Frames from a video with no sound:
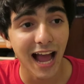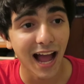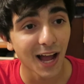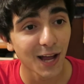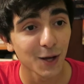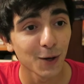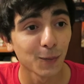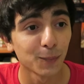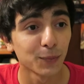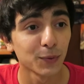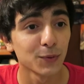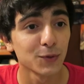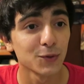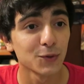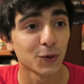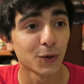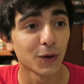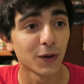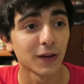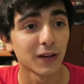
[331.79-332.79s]
I hope you
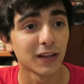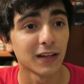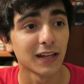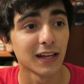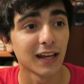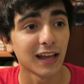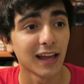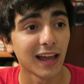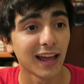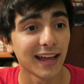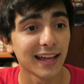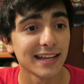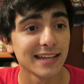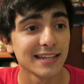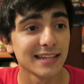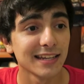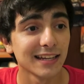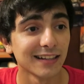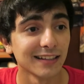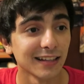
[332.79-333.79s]
enjoyed,
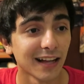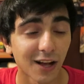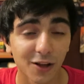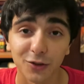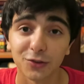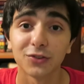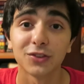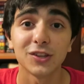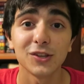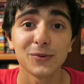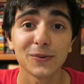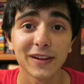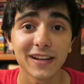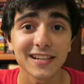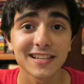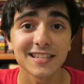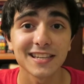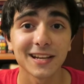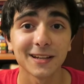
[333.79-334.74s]
and I'll see you next